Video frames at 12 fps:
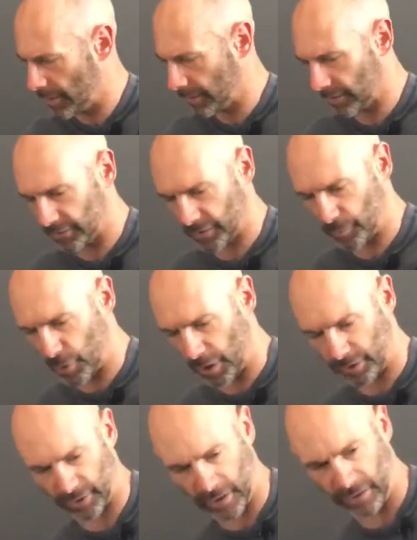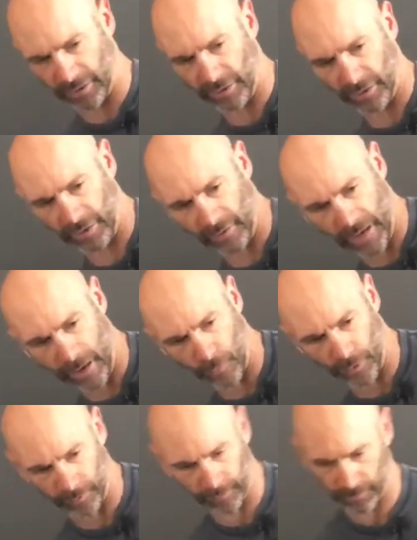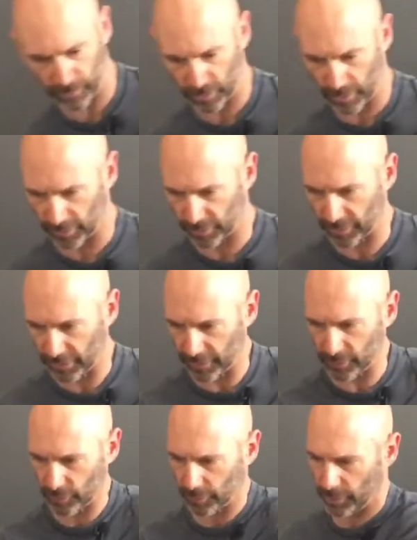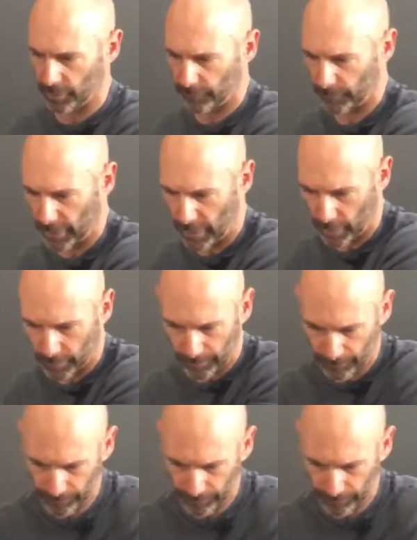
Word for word: Because this box ties into that one. So I'll just set this one here for now.